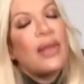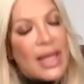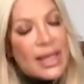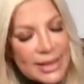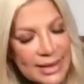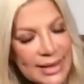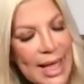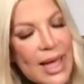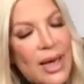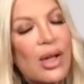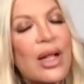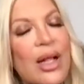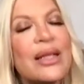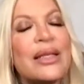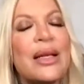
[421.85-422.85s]
Let's
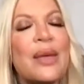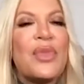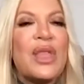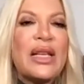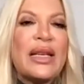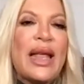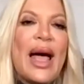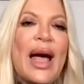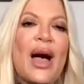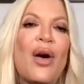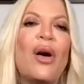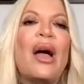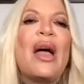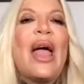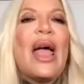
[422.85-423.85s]
settle on something
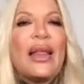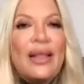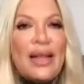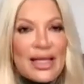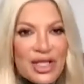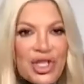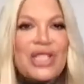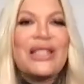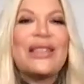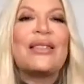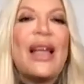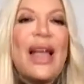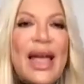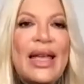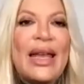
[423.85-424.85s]
now and let's just
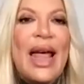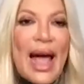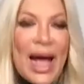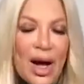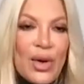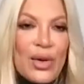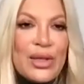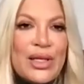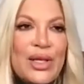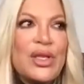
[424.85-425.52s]
lay it out.